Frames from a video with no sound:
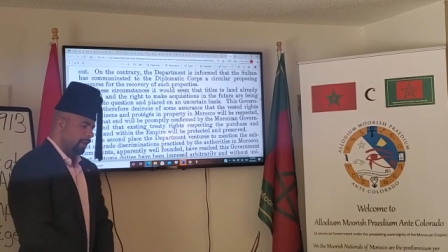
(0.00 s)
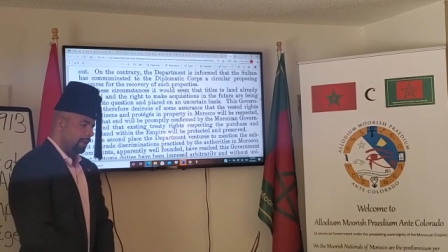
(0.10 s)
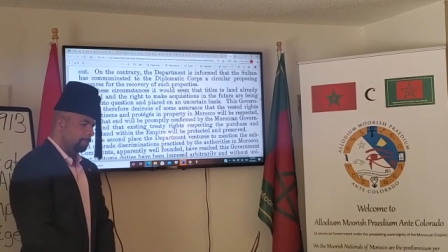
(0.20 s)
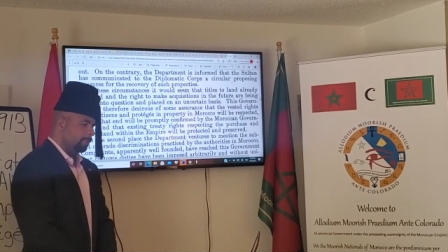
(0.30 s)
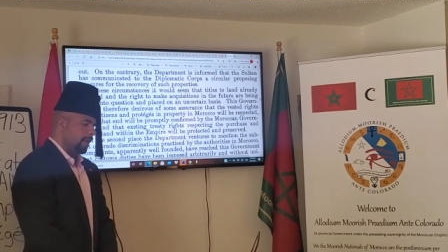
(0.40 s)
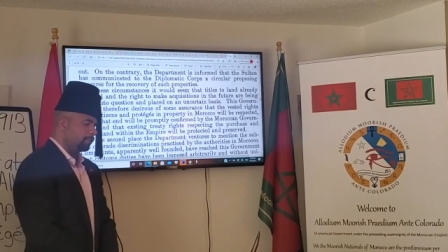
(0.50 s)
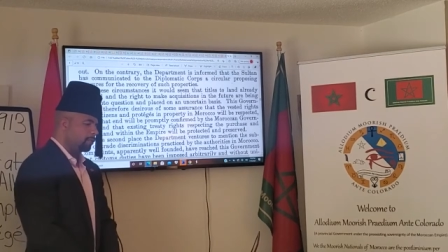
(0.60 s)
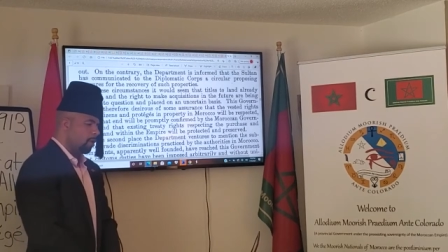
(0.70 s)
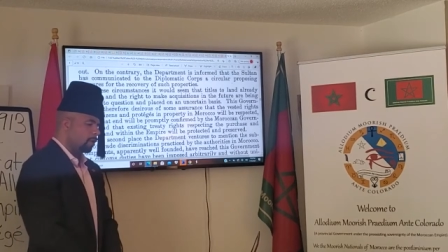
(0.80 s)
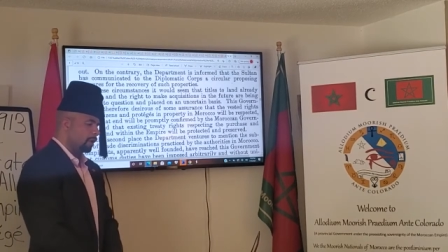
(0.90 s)
and
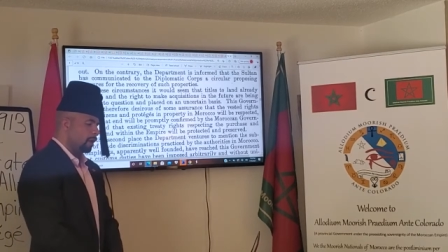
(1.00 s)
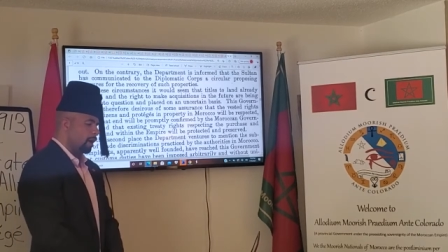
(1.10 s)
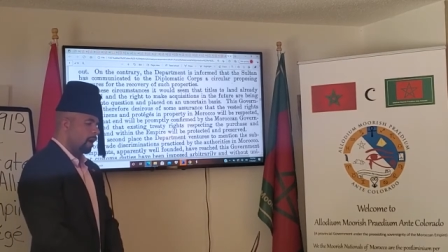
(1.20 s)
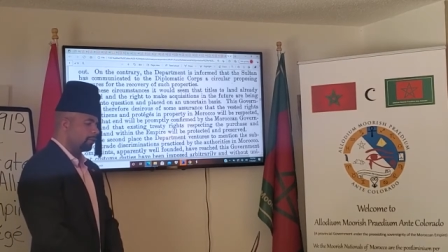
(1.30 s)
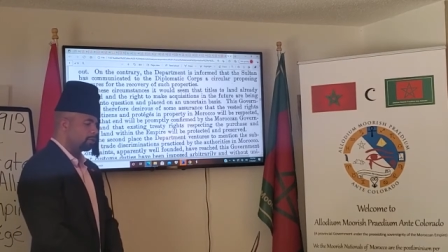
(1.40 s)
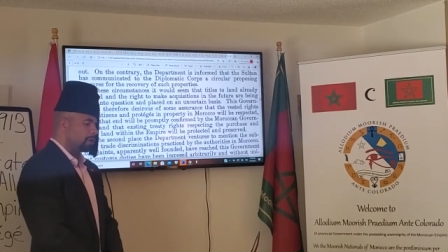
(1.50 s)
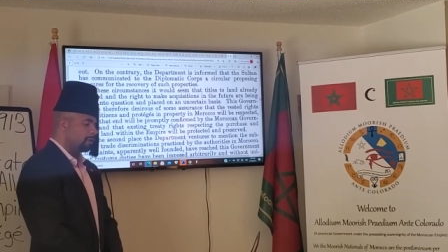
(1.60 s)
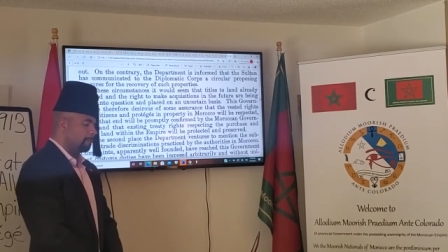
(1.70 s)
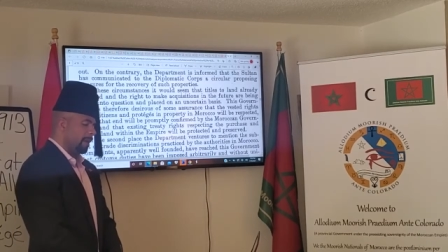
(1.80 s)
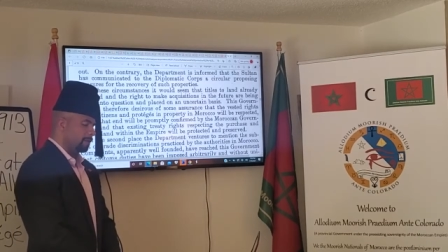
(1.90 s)
placed on an
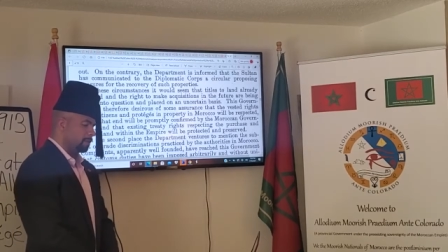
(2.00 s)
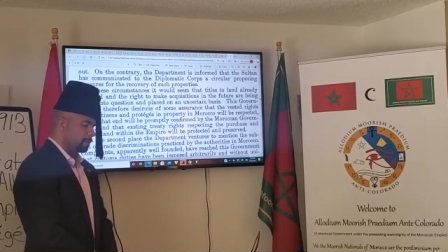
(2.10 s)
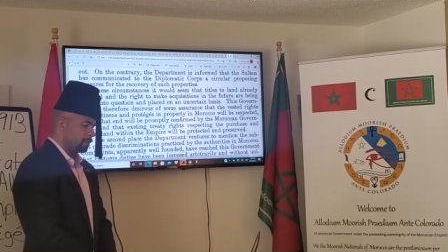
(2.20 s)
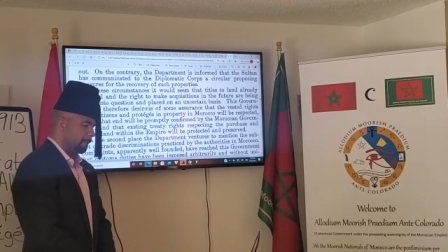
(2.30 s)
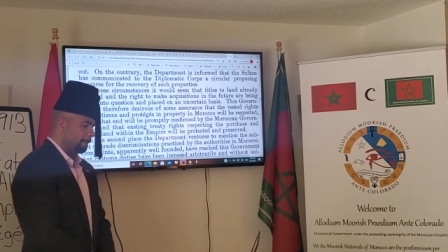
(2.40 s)
uncertain basis.